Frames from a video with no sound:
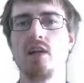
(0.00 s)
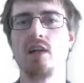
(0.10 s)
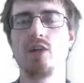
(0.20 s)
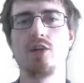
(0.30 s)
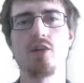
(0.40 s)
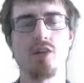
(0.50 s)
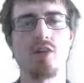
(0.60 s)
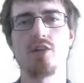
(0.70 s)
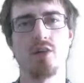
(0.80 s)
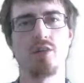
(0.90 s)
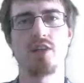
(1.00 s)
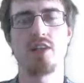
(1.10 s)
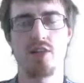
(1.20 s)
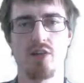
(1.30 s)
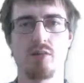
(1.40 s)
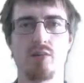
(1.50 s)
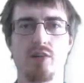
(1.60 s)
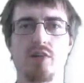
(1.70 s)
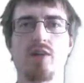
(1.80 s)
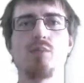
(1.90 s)
Also, you've seen some
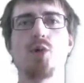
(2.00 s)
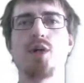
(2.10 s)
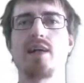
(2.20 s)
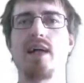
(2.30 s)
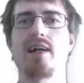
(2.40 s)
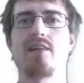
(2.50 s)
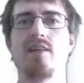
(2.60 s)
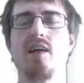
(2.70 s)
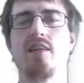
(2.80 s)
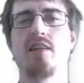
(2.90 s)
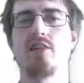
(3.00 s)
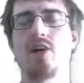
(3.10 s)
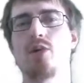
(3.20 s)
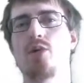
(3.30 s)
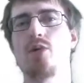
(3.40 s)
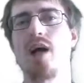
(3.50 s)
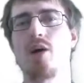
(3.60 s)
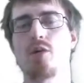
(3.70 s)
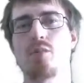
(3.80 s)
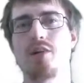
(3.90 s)
simple attacks that show you how
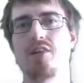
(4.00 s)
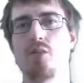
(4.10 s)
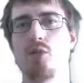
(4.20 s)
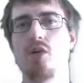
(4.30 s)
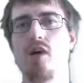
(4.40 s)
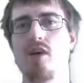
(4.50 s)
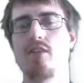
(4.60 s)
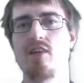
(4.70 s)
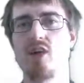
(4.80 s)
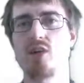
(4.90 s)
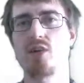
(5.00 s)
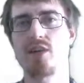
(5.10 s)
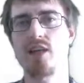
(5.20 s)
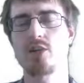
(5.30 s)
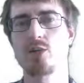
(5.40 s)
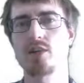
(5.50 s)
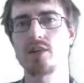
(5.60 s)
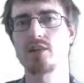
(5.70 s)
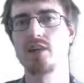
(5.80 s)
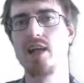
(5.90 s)
the principle of local attacks
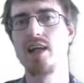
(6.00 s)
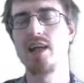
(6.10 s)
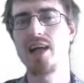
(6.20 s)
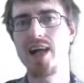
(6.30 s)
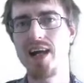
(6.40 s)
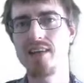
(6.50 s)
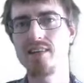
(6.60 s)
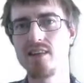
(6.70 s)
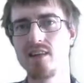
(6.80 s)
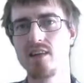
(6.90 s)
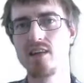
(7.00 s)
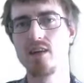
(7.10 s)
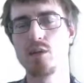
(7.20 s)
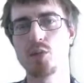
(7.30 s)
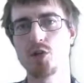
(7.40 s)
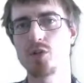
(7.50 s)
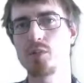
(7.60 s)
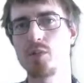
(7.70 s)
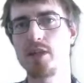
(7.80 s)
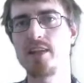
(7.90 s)
works. And
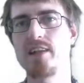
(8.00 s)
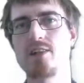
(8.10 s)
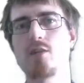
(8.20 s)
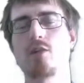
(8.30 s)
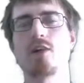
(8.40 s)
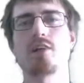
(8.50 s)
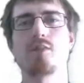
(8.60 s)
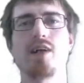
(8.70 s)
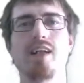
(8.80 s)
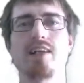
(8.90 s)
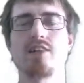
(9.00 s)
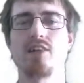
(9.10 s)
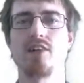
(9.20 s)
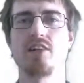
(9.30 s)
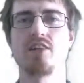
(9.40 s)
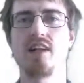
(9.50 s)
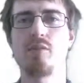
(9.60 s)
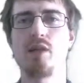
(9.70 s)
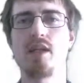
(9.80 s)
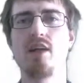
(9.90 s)
presumably you've watched my lecture on
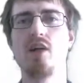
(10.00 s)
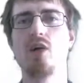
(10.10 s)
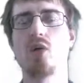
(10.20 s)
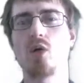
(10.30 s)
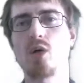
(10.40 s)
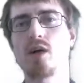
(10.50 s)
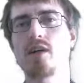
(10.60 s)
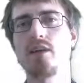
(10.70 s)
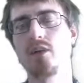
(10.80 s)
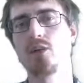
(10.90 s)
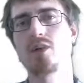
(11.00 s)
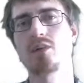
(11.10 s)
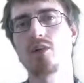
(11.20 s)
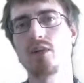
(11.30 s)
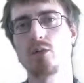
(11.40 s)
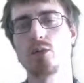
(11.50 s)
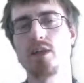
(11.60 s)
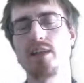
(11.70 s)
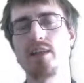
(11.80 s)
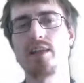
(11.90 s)
assembly, or you are
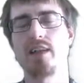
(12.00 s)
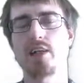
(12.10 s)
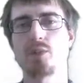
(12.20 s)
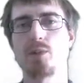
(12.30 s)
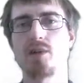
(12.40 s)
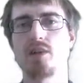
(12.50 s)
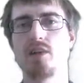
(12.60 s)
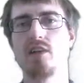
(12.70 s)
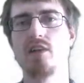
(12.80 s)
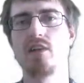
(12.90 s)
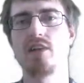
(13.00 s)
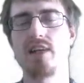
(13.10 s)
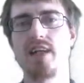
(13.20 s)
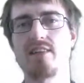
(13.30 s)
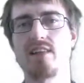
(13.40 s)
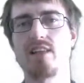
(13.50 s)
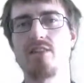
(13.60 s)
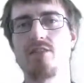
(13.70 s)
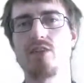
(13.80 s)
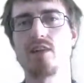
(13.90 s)
already an expert on
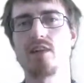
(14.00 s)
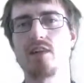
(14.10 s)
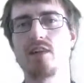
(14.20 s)
x86